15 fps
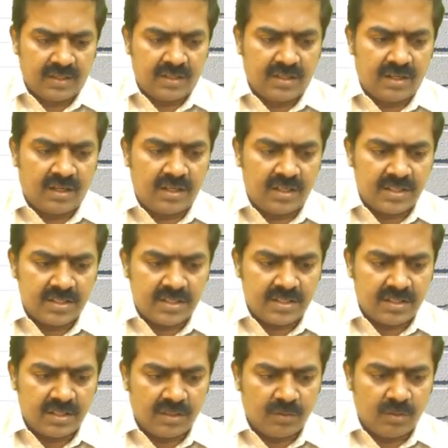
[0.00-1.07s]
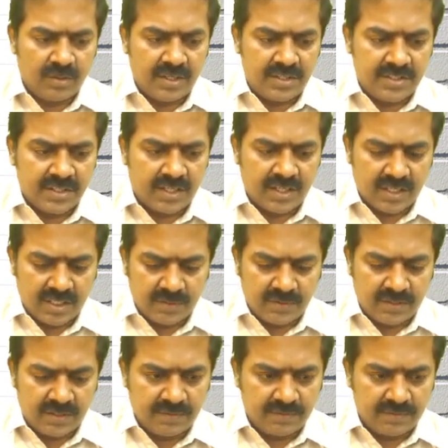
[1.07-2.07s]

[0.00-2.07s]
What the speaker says: cost overheads are recovered